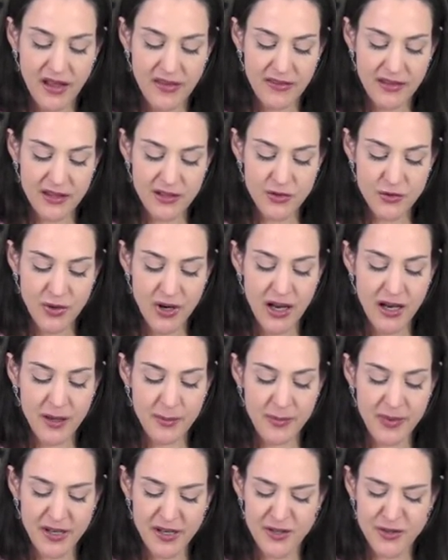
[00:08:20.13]
And then try
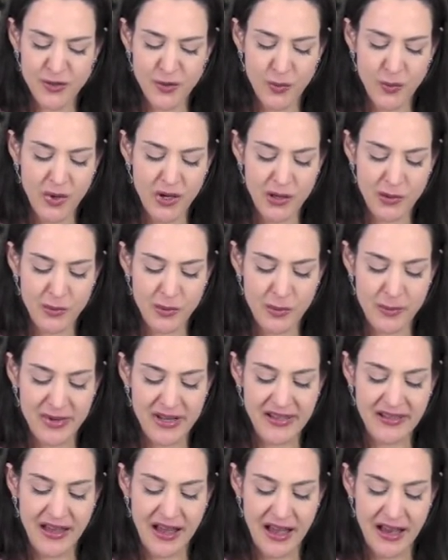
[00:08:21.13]
to picture what it would
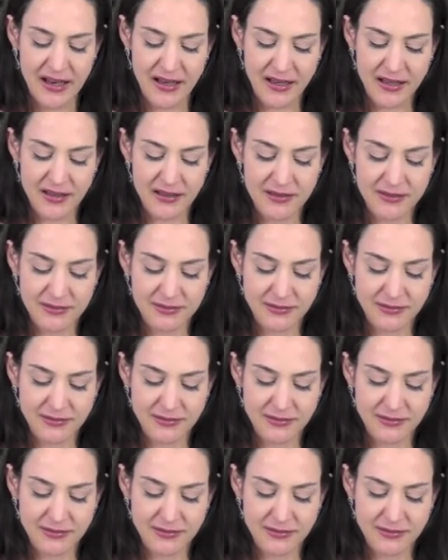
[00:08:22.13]
be like.